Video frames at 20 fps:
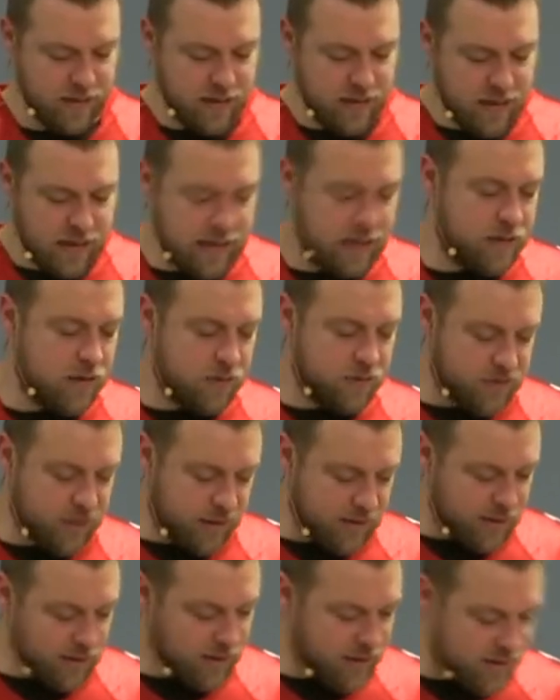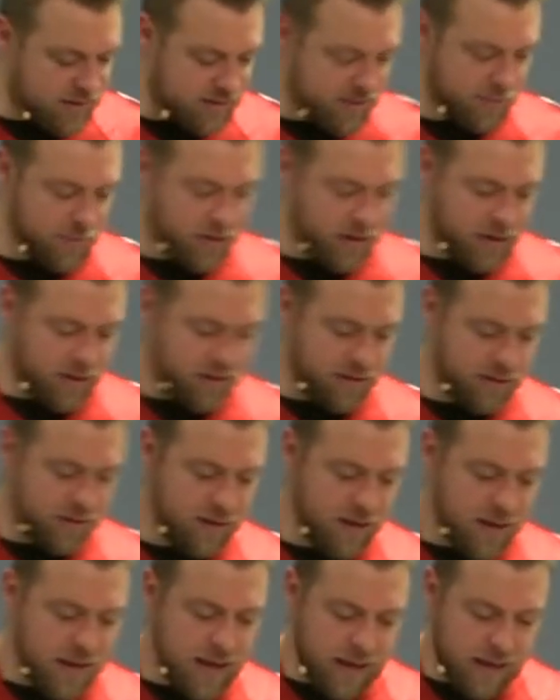And he goes on to list some other
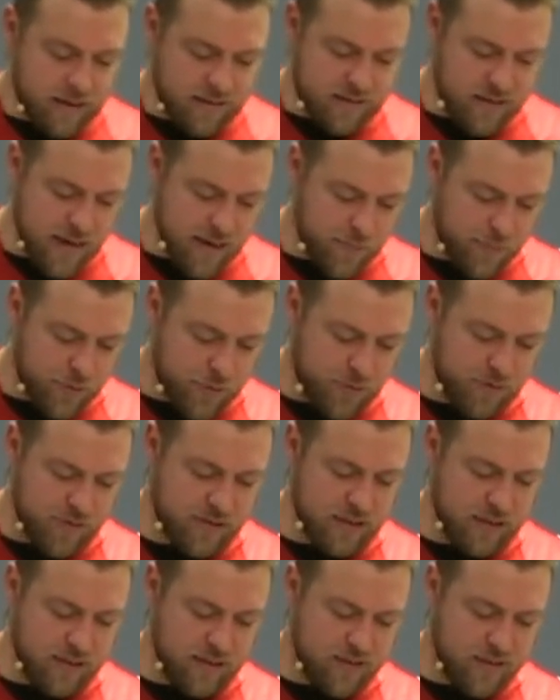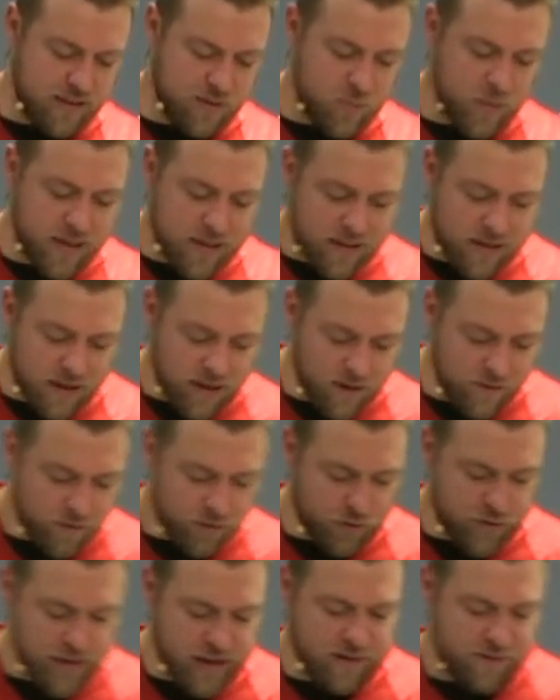examples, and he says, "Be careful
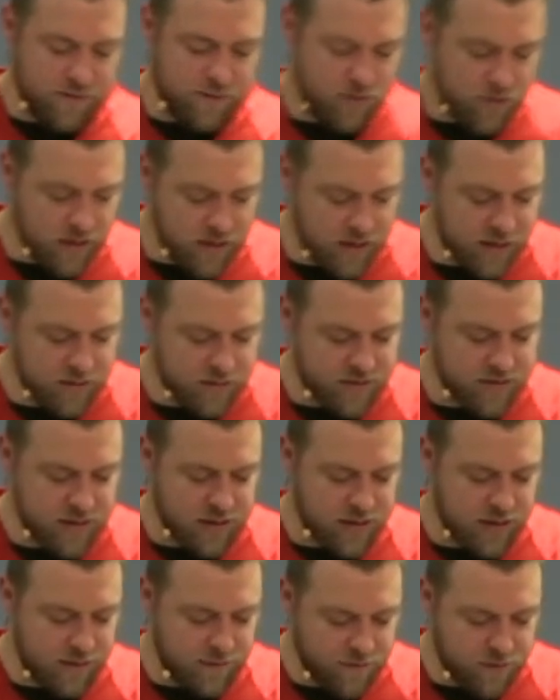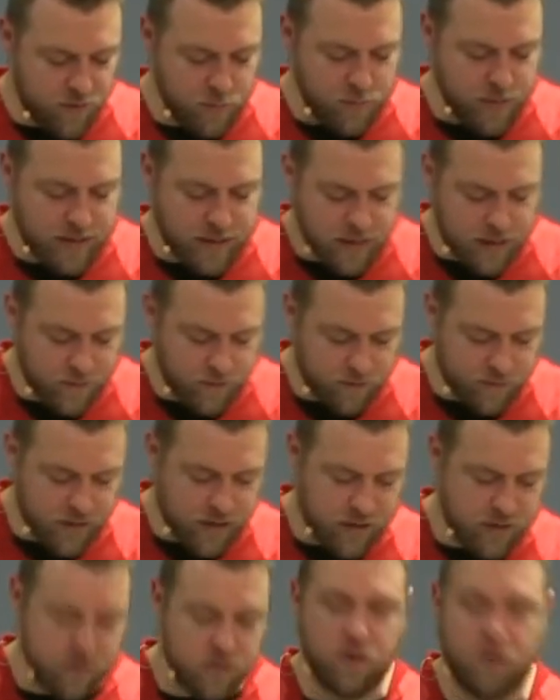that if you think you're standing firm, be careful that
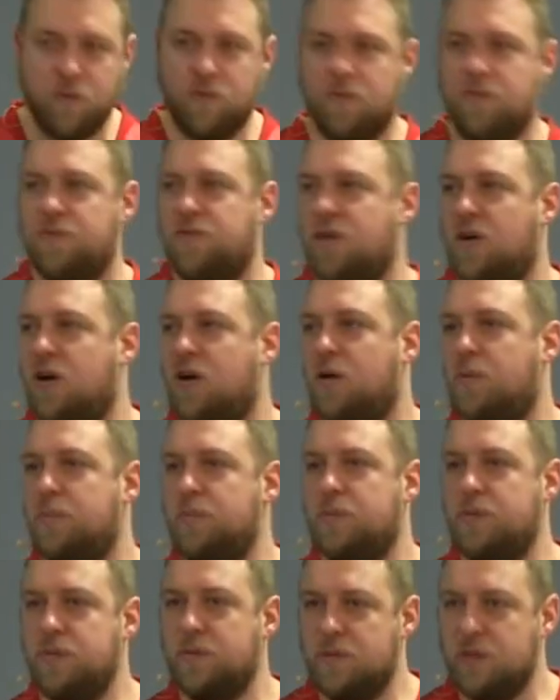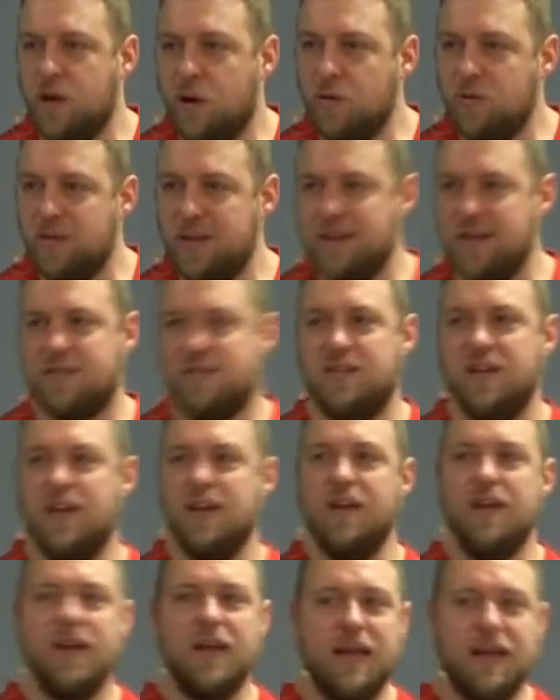you don't fall. Know this,
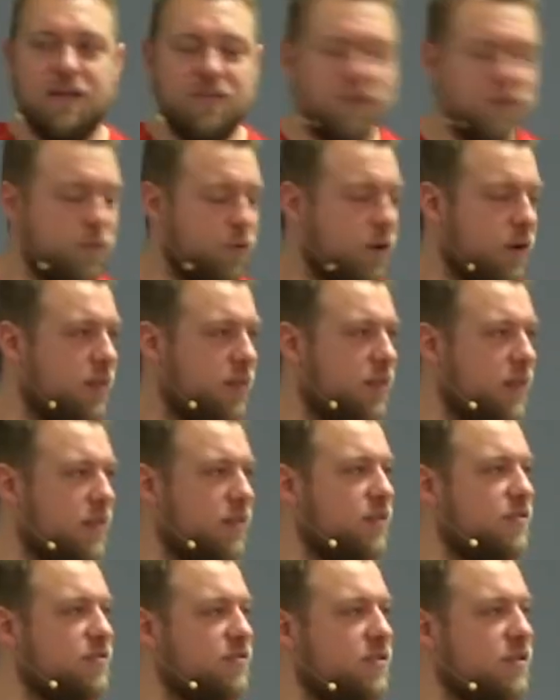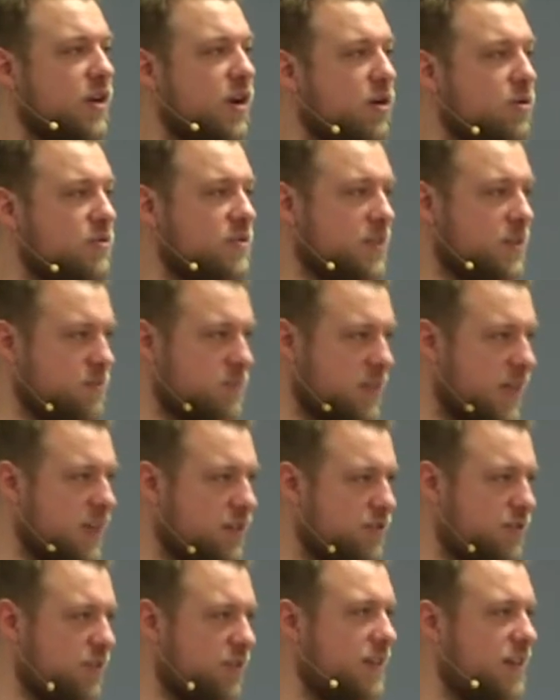everyone, that there's no
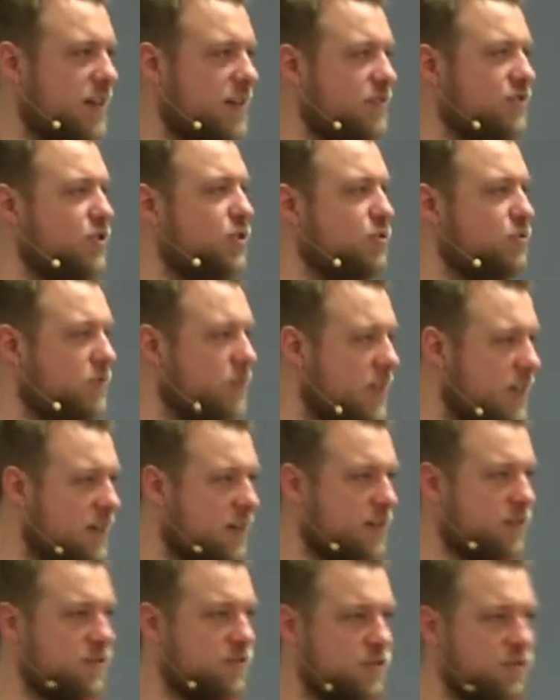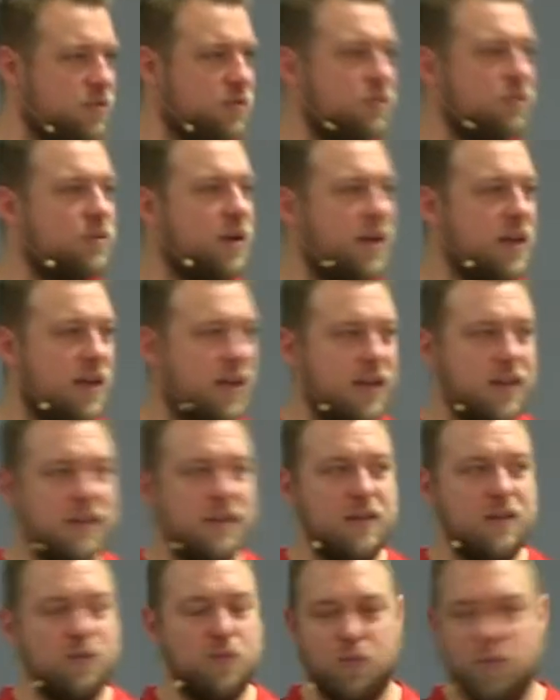temptation that is unique to any
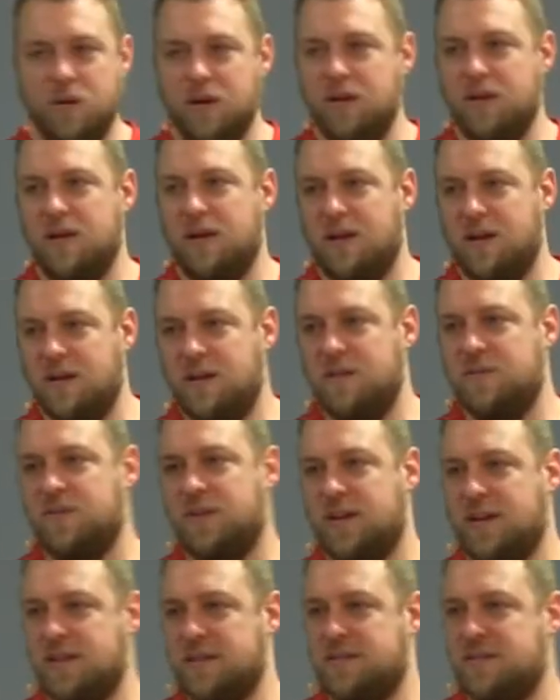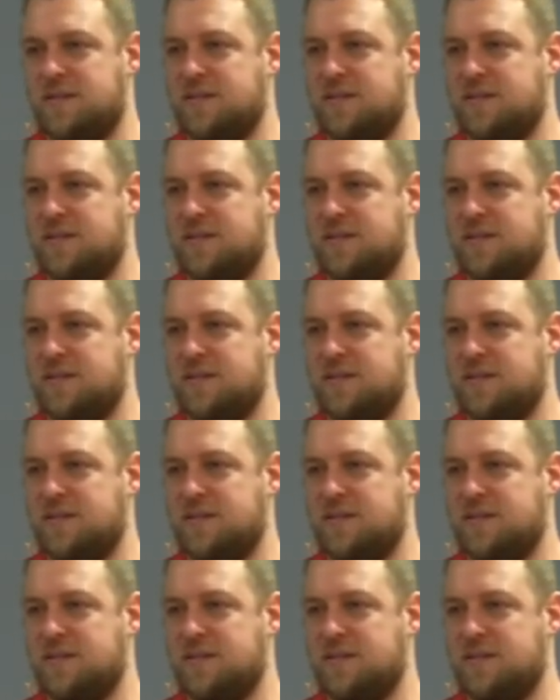one of us.